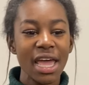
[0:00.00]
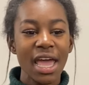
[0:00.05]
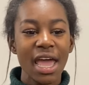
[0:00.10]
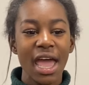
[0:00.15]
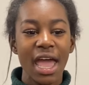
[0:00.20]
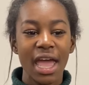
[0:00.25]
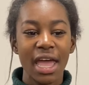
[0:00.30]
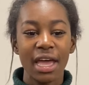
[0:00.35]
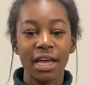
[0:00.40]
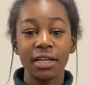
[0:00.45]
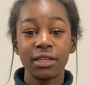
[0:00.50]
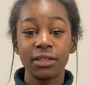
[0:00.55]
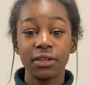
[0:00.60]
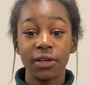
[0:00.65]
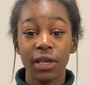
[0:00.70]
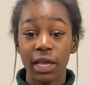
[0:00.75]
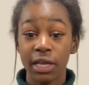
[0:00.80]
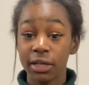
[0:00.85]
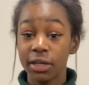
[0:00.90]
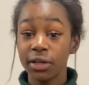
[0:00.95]
And
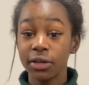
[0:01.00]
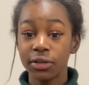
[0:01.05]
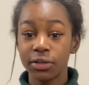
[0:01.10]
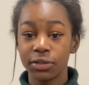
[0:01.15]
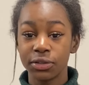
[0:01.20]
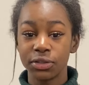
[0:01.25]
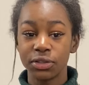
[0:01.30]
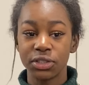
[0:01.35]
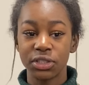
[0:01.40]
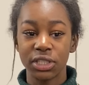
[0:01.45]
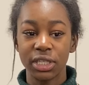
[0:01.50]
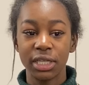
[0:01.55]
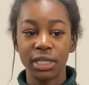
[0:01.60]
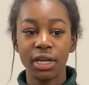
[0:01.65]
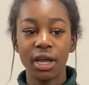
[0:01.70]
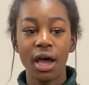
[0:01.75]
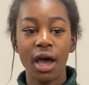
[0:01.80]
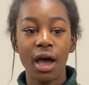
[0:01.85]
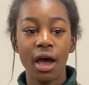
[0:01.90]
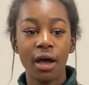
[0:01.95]
in conclusion,
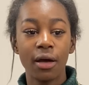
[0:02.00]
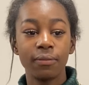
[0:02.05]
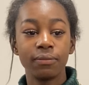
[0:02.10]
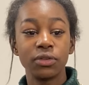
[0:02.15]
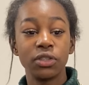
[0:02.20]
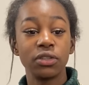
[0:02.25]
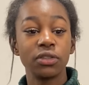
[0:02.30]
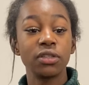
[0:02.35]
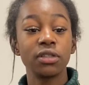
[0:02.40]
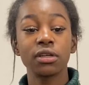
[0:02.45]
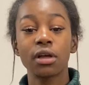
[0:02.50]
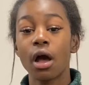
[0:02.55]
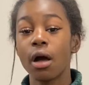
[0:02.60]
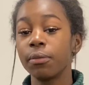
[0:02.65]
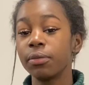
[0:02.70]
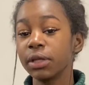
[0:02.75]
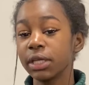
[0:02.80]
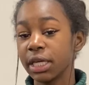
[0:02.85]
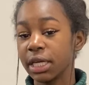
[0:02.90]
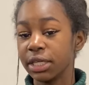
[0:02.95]
due to the
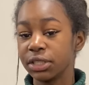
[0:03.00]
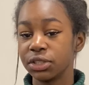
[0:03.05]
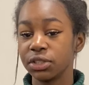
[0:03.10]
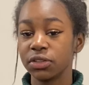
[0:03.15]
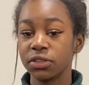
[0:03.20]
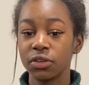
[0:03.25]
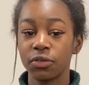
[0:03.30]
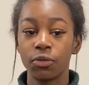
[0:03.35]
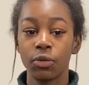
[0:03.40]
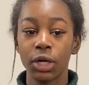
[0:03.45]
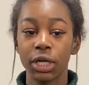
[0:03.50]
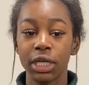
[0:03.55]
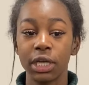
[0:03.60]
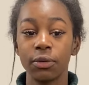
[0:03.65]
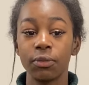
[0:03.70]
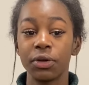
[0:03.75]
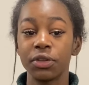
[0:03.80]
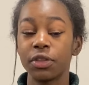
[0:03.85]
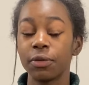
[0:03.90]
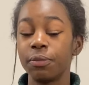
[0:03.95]
complications of working
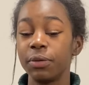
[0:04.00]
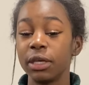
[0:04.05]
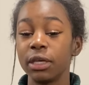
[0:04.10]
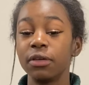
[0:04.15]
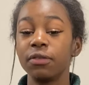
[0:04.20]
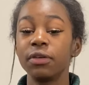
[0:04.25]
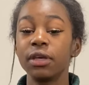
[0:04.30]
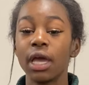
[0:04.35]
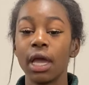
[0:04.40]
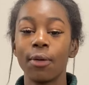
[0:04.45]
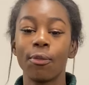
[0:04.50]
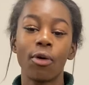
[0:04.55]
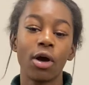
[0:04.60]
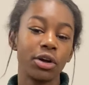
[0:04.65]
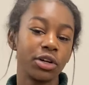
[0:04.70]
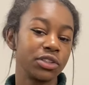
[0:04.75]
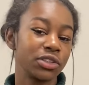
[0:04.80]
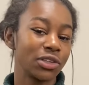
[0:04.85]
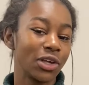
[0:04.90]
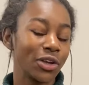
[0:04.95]
with the PVA
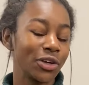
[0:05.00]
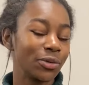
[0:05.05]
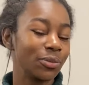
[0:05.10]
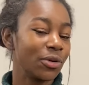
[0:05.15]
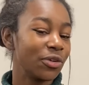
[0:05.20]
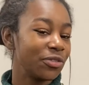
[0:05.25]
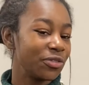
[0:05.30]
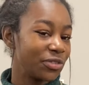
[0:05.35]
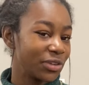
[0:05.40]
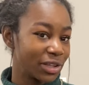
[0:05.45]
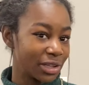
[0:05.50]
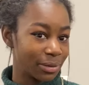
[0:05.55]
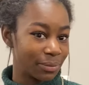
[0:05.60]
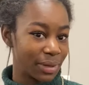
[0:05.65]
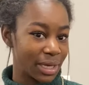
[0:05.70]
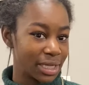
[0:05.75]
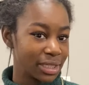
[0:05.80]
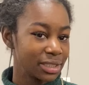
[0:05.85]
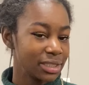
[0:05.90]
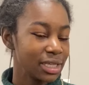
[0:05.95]
water-soluble
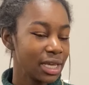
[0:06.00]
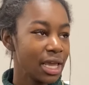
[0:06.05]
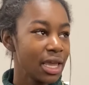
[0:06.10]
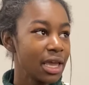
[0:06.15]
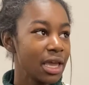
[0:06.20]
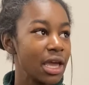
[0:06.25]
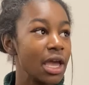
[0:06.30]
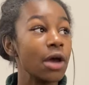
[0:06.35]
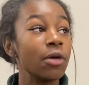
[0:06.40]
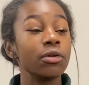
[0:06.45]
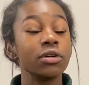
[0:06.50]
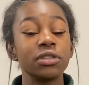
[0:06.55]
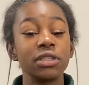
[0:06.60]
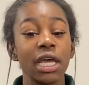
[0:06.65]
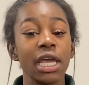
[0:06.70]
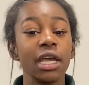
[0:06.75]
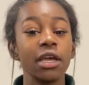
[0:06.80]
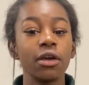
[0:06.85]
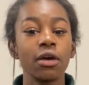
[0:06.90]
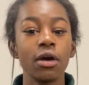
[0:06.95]
filament, it will
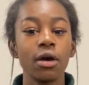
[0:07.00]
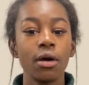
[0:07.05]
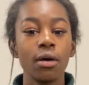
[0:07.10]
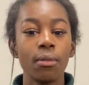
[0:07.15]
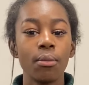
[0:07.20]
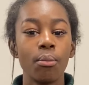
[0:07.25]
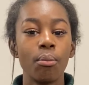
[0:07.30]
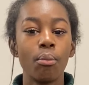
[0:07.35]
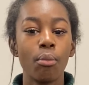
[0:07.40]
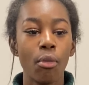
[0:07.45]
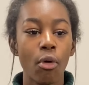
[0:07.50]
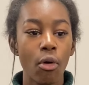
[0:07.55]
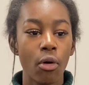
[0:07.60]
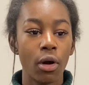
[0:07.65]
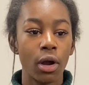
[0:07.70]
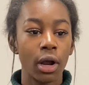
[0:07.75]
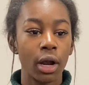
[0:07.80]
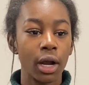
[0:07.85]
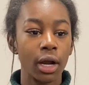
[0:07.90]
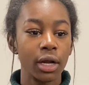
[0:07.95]
take
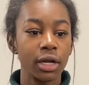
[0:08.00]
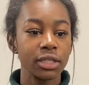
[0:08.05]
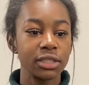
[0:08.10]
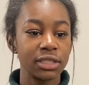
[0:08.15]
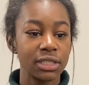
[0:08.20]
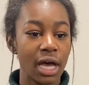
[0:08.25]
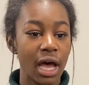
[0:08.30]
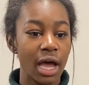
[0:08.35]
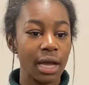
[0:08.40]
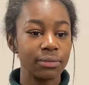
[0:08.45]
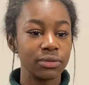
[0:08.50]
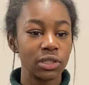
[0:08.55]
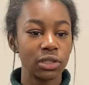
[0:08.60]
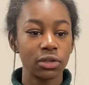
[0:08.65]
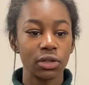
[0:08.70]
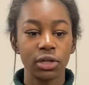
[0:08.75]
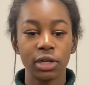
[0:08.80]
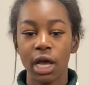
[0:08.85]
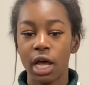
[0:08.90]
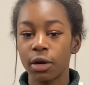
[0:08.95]
more time to
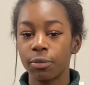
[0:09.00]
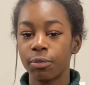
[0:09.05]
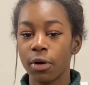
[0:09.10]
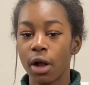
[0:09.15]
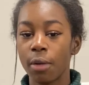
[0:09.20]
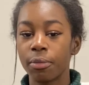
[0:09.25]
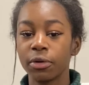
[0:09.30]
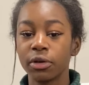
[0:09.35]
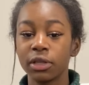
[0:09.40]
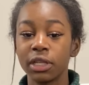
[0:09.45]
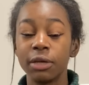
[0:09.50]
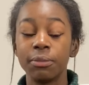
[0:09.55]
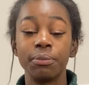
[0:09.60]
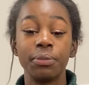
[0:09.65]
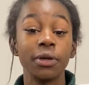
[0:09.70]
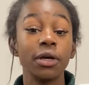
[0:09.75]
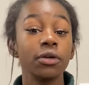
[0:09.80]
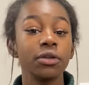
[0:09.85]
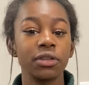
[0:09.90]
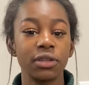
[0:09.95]
learn how to properly
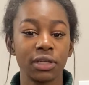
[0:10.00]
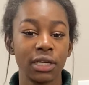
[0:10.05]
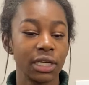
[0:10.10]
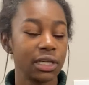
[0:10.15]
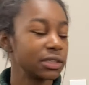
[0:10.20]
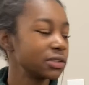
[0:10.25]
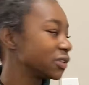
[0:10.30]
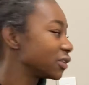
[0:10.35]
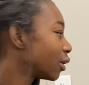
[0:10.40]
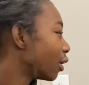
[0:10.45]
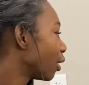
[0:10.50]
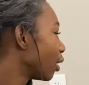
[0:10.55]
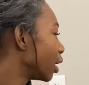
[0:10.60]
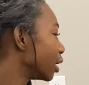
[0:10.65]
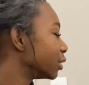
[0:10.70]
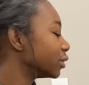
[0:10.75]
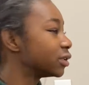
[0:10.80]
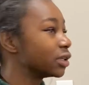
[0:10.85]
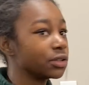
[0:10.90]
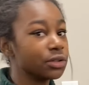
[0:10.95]
build things on
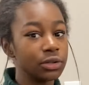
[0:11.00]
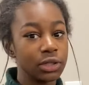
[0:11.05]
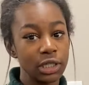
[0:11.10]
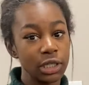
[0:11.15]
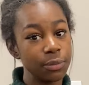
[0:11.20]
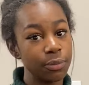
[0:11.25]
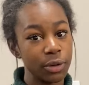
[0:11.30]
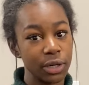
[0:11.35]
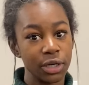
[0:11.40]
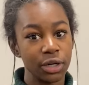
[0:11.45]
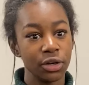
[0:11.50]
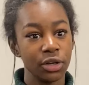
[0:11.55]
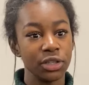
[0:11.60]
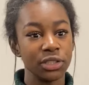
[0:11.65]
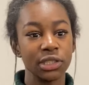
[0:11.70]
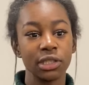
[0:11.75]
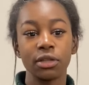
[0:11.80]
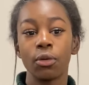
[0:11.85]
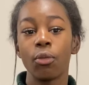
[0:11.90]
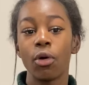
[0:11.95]
the 3D printer using
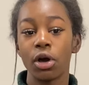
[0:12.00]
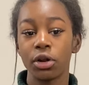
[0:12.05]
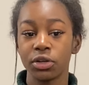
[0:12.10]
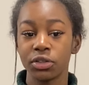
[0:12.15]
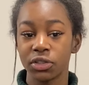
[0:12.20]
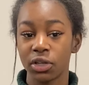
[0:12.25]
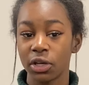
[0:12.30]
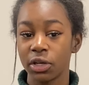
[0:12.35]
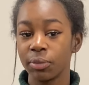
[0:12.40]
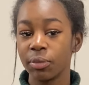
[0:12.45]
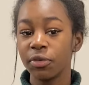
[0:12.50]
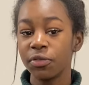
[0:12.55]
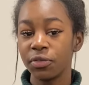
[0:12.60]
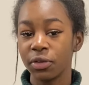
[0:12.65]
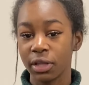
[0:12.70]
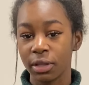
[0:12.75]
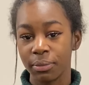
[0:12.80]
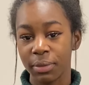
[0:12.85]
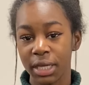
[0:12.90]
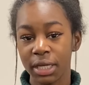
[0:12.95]
the water-soluble
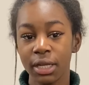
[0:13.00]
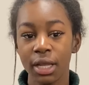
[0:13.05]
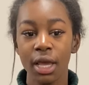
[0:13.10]
filament.